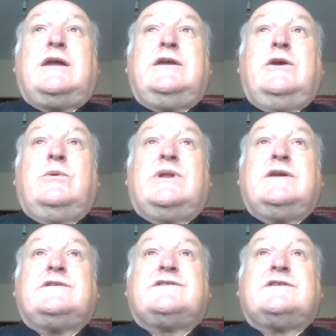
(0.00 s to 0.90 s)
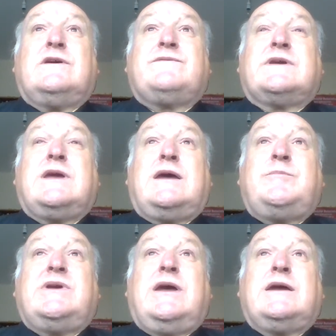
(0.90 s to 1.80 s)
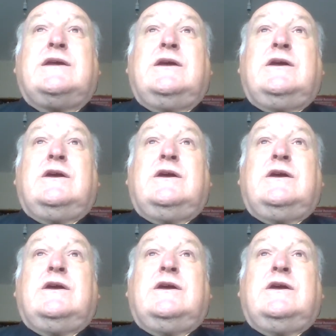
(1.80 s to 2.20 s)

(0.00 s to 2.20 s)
unit of the KPA